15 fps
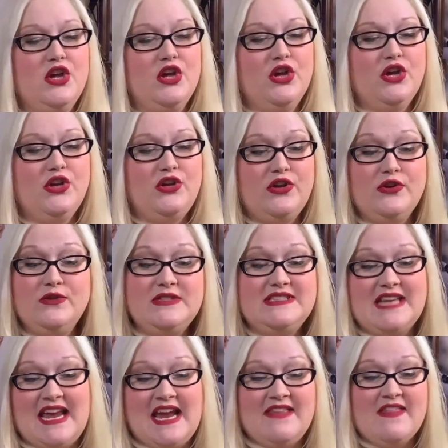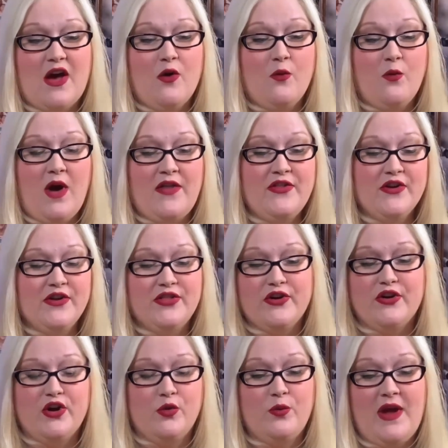Q saying that whether
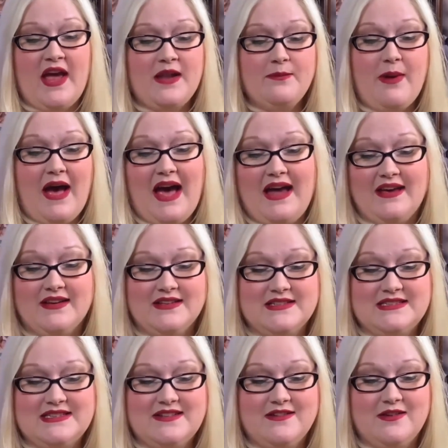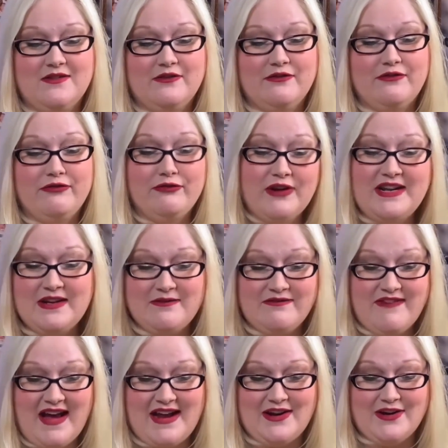they're a red-piled freedom
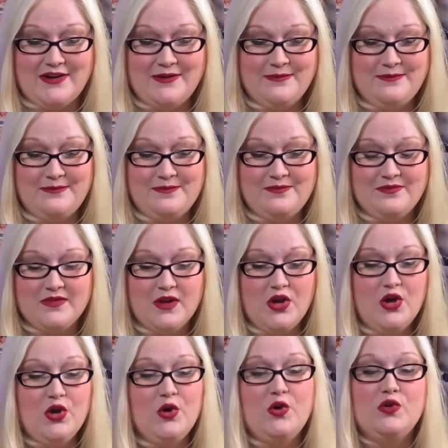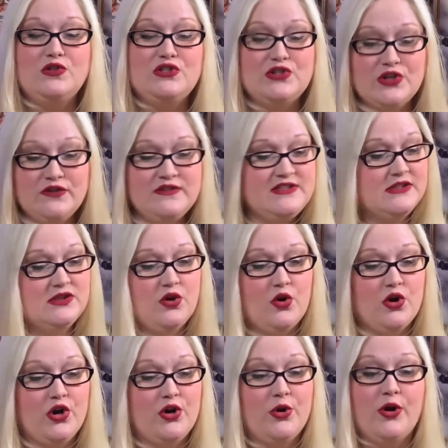fighter who serves the
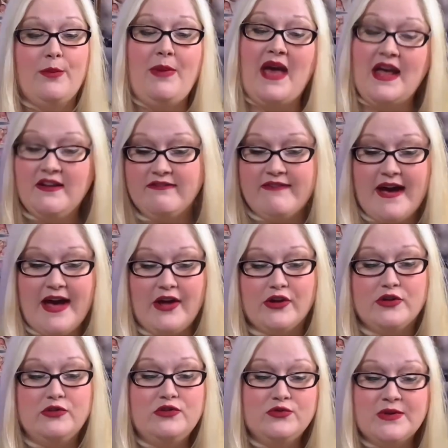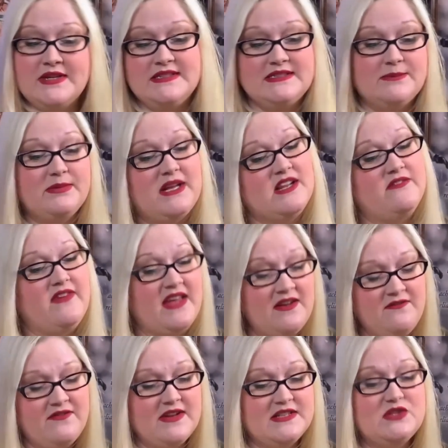Lord or a pedophile who drinks the blood of
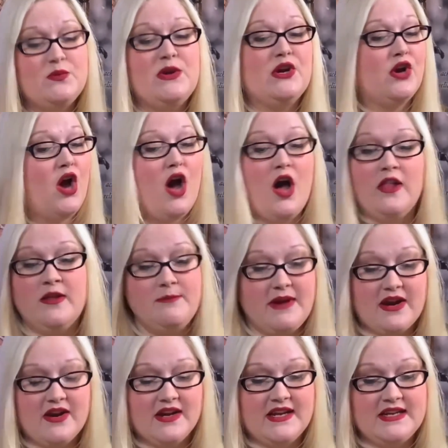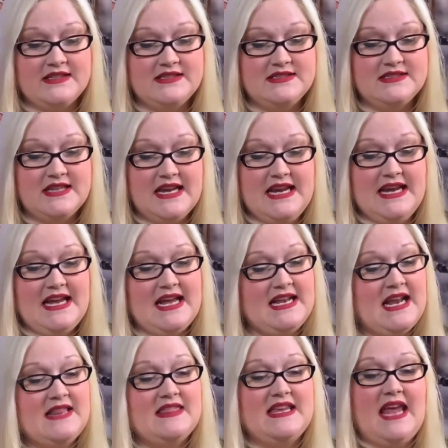infants, we are all Americans, and
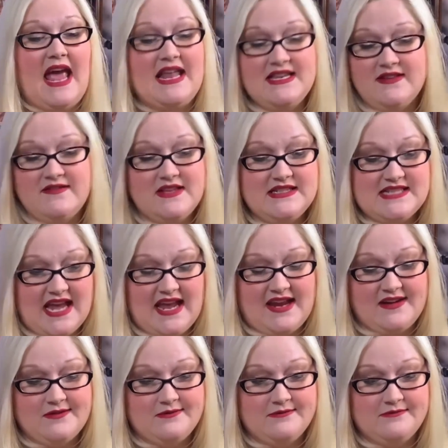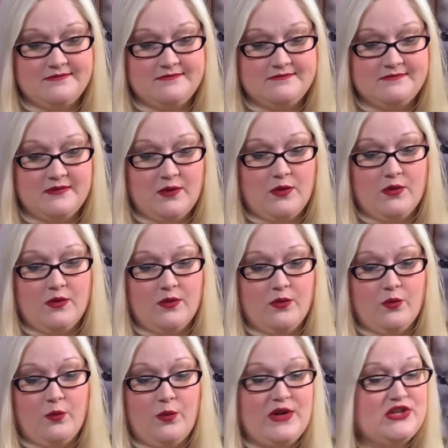at the end of the day,
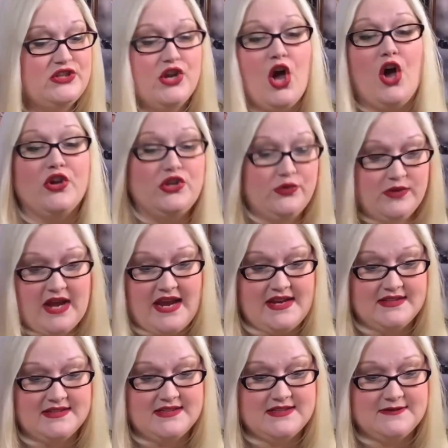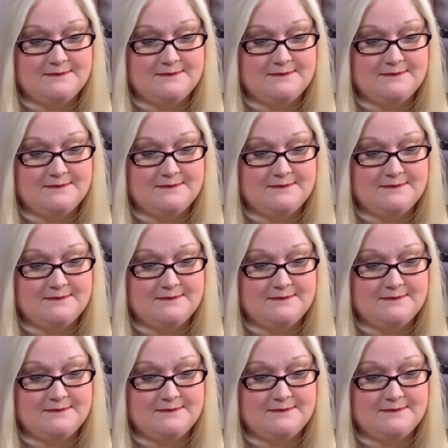we should all unite.